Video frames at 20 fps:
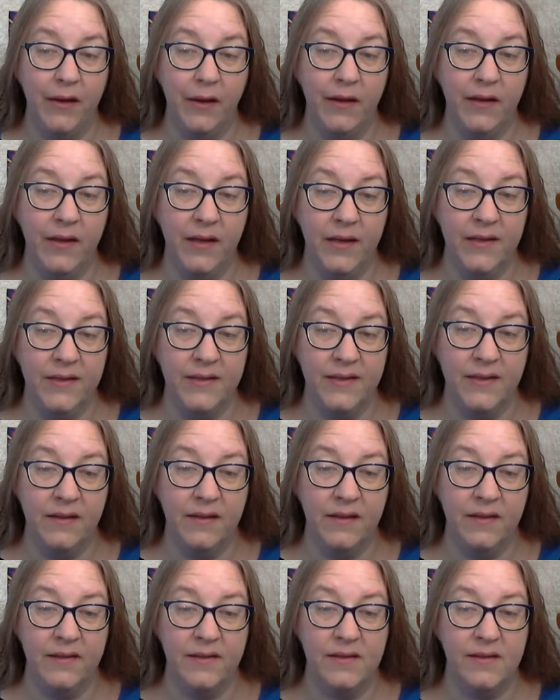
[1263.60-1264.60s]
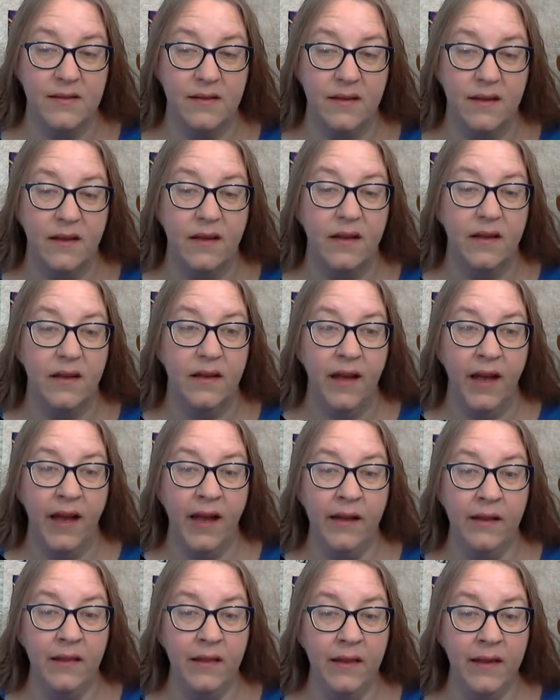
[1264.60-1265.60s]
uneasiness.
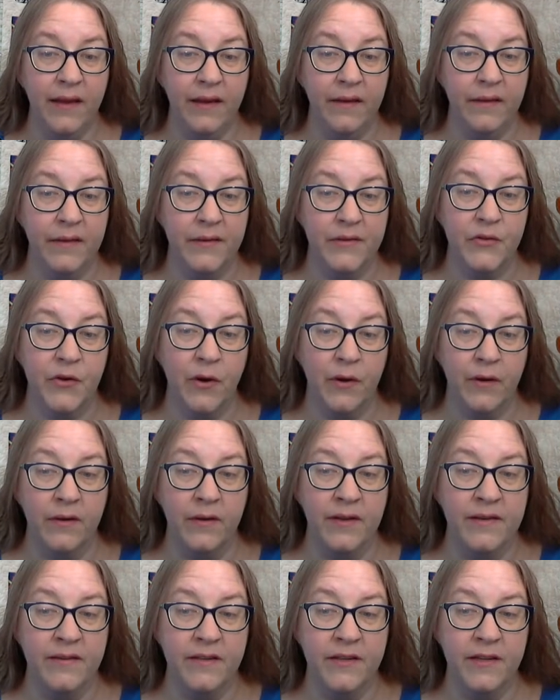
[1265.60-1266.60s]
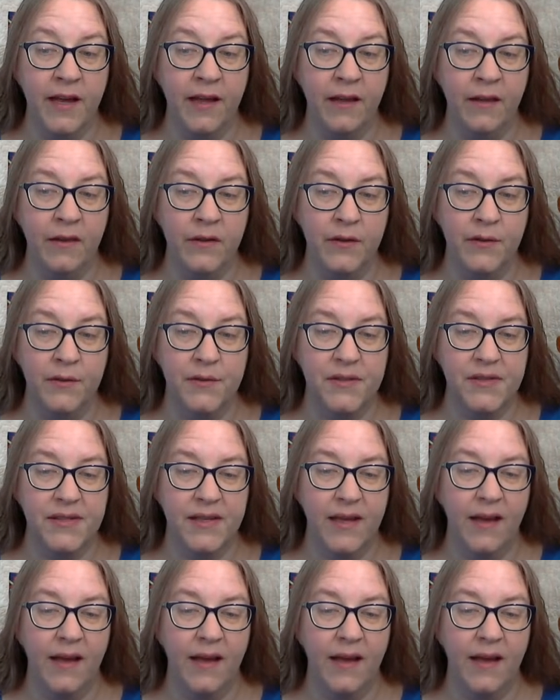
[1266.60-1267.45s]
At length, struggling to get loose,